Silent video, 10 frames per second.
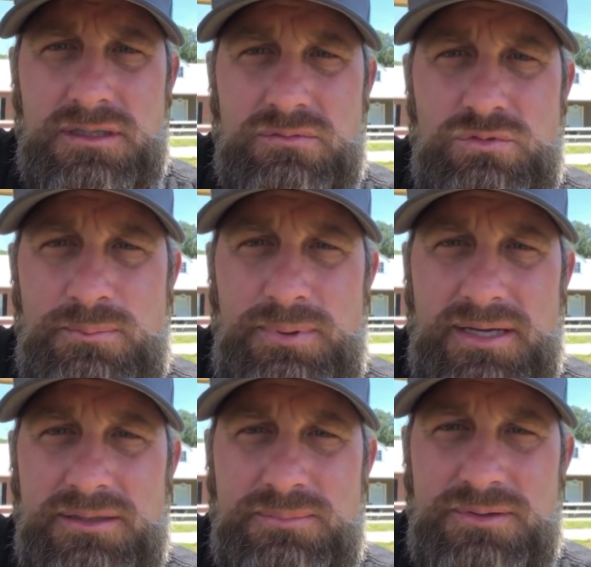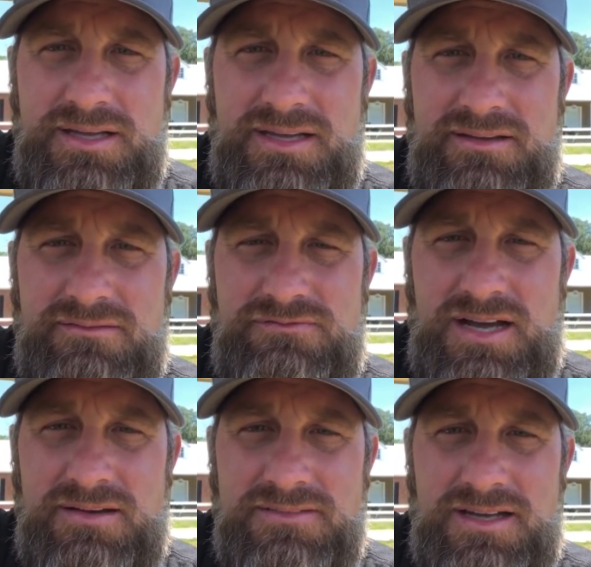Rebecca Burnett,
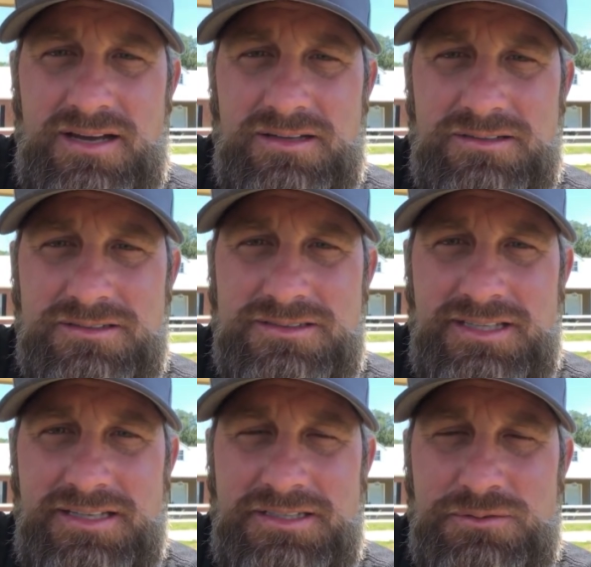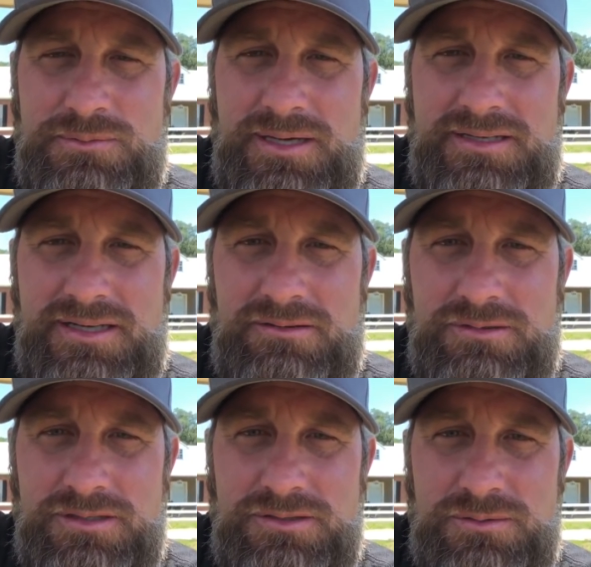$5. Thank you, Rebecca. I
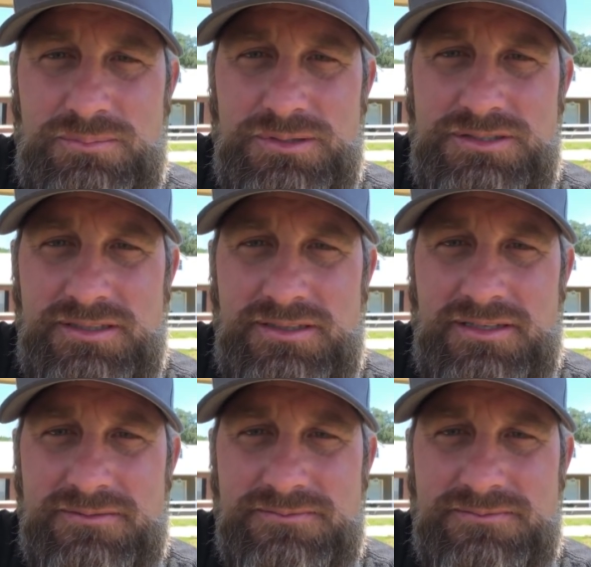really do appreciate that.